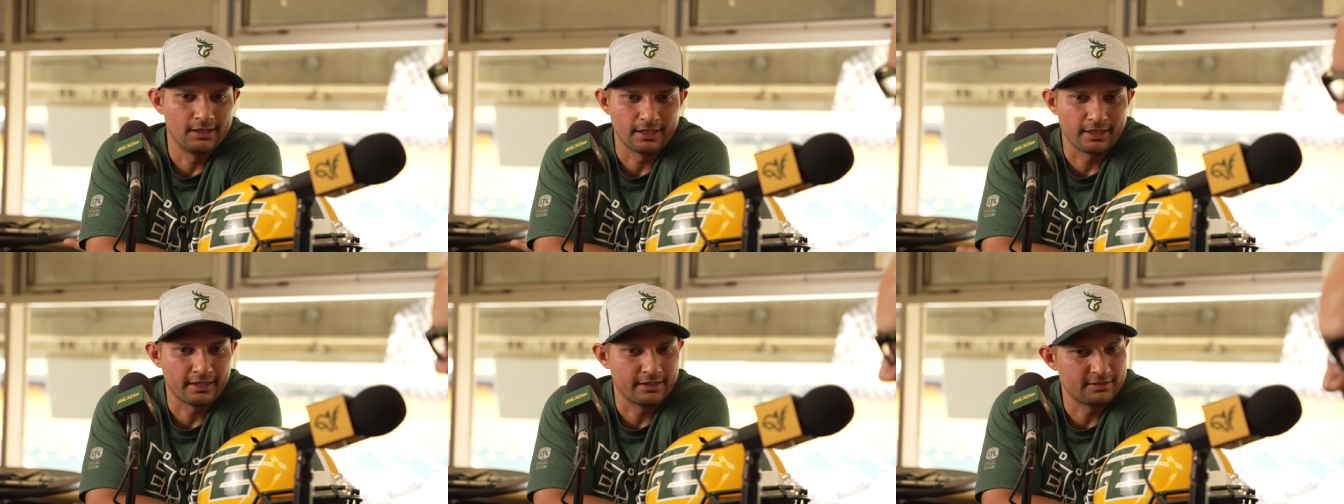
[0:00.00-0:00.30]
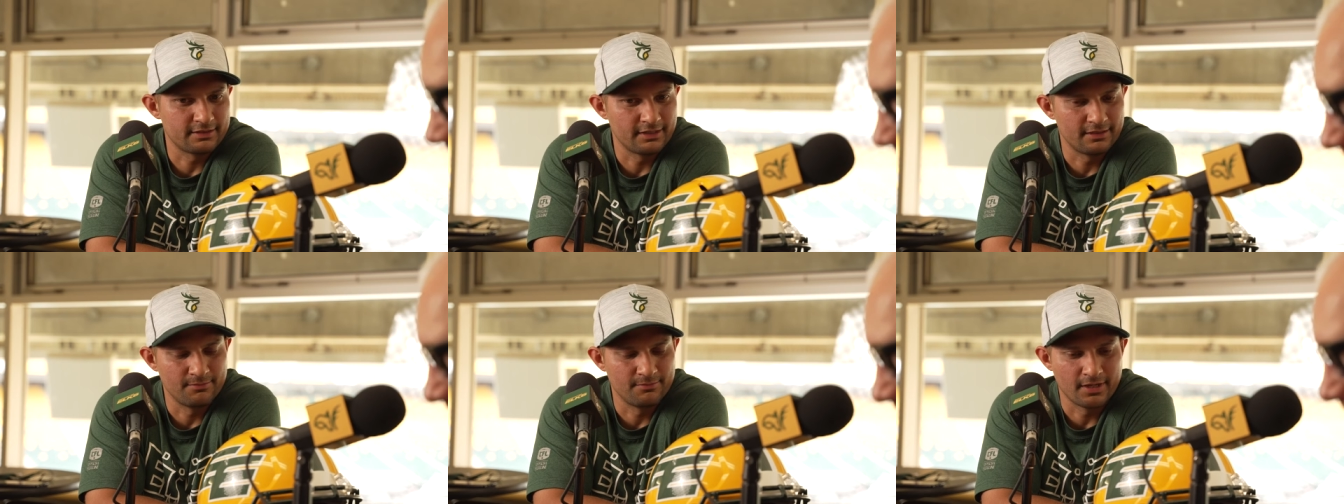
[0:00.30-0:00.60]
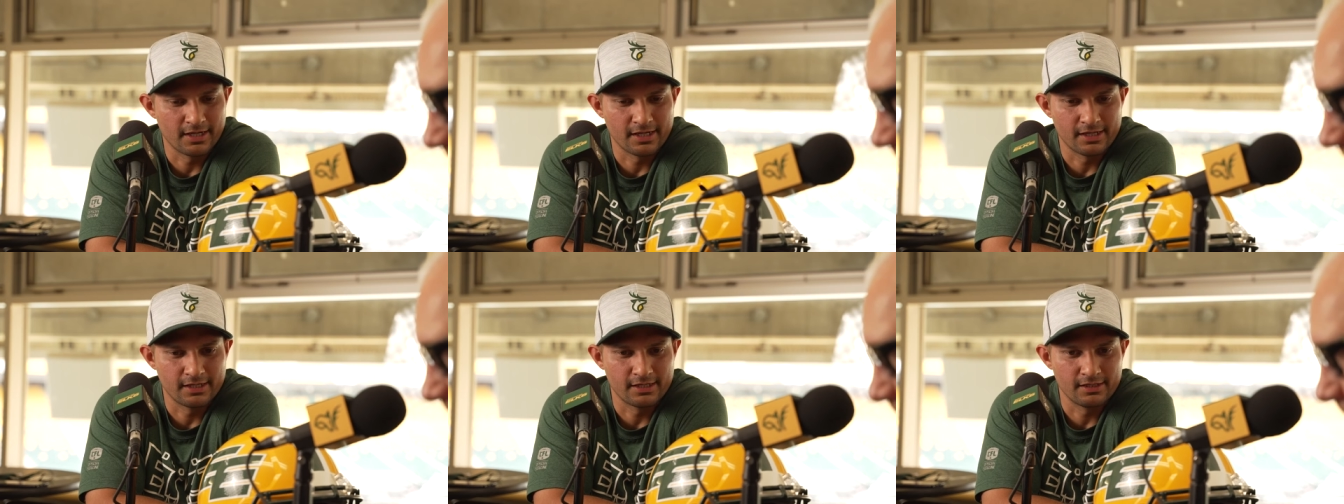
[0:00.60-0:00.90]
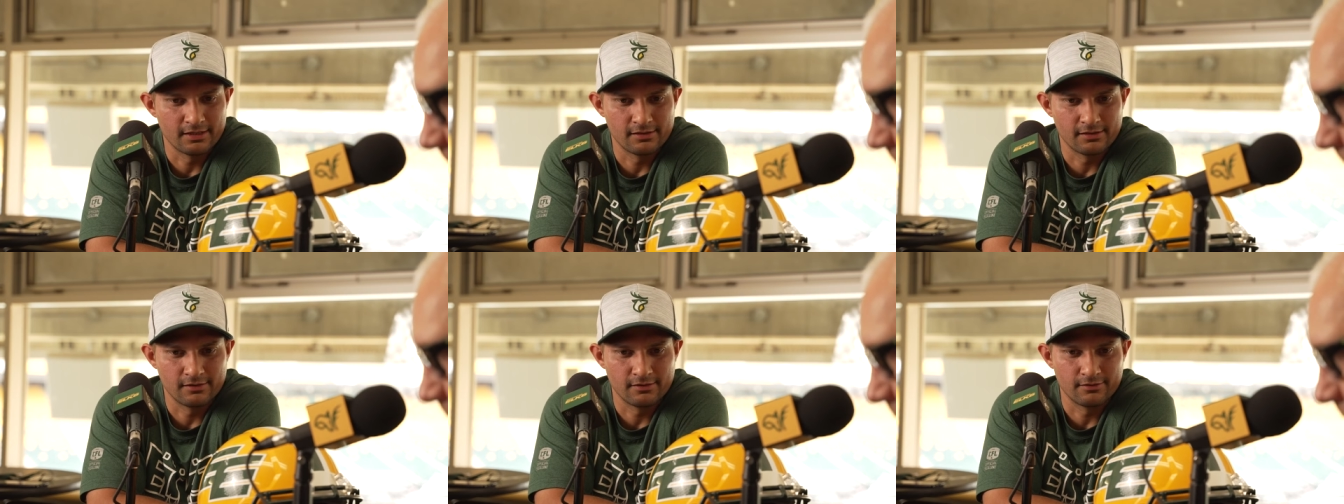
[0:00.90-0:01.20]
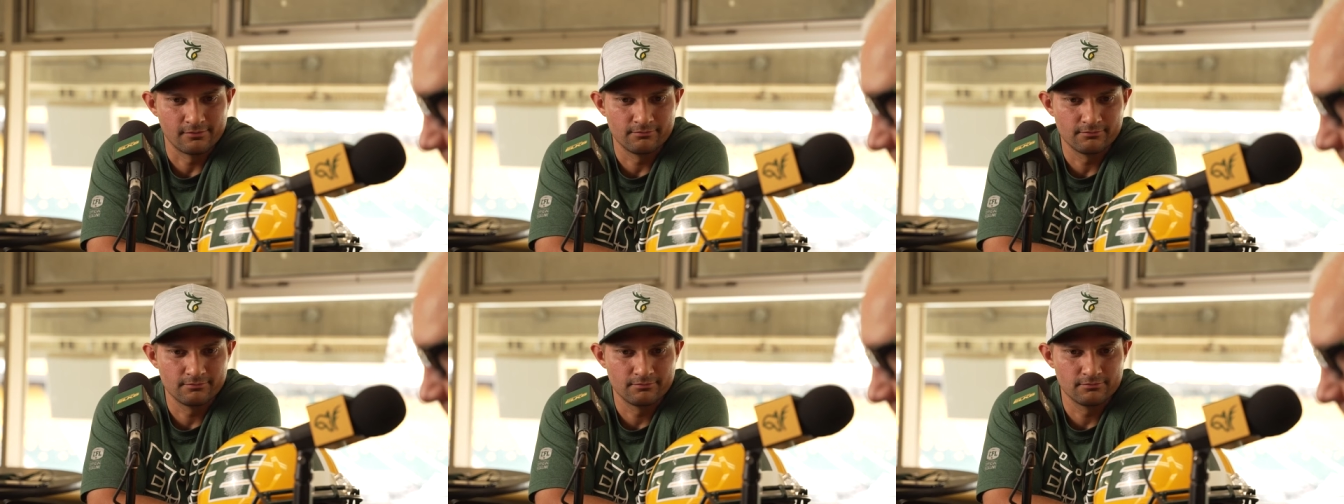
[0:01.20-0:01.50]
like I said, my
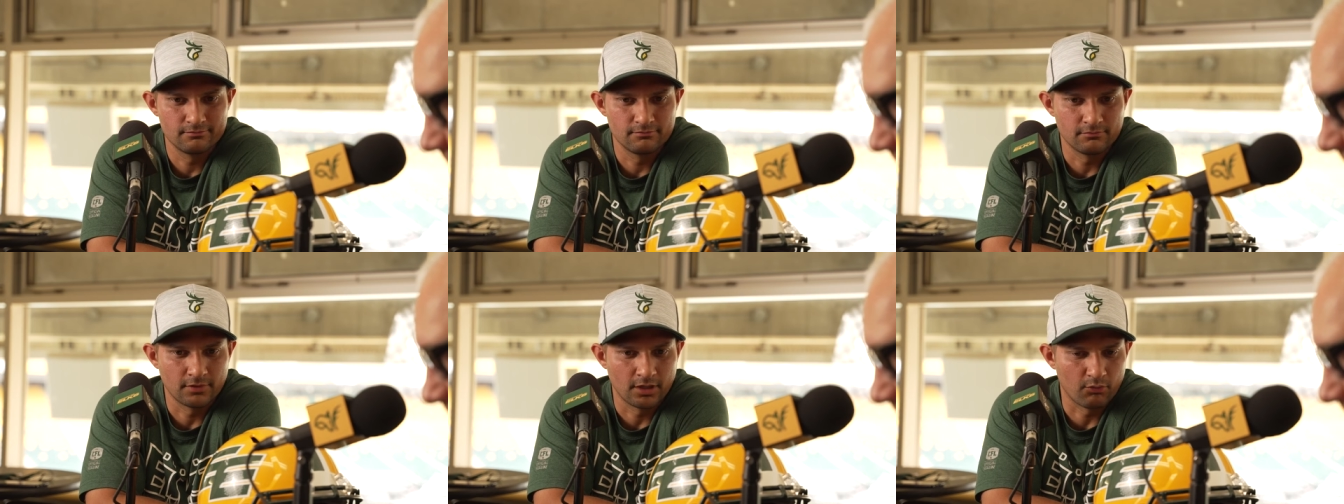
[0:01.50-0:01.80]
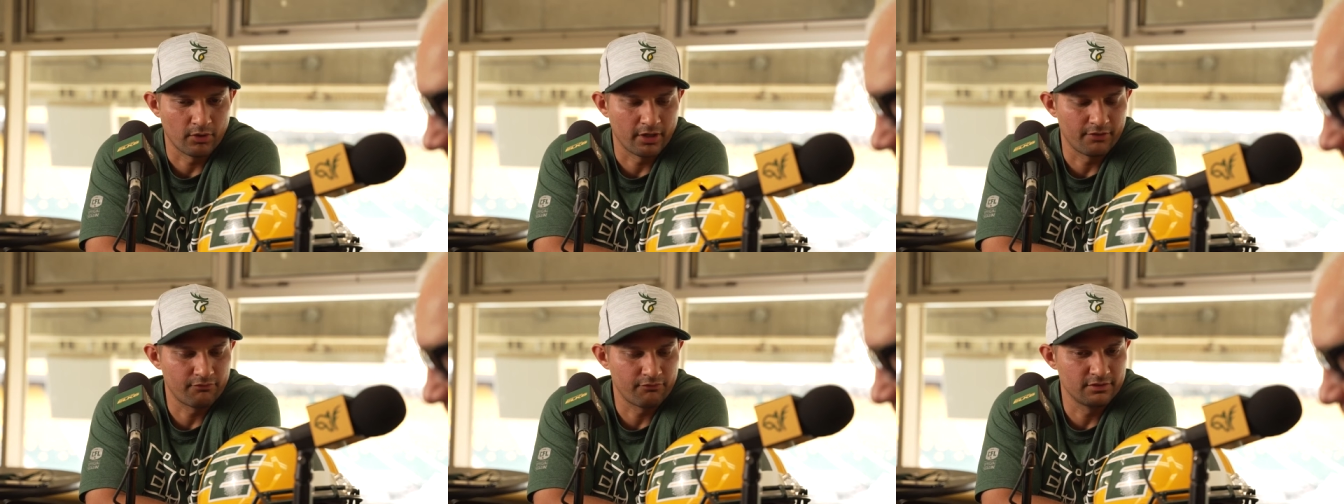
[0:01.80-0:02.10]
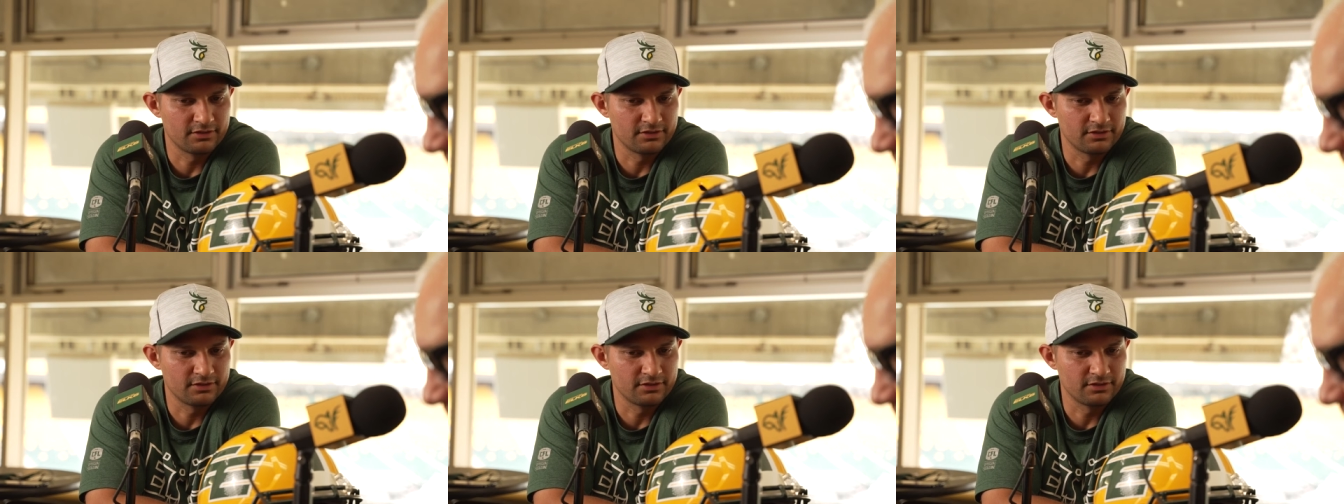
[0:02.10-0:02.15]
wife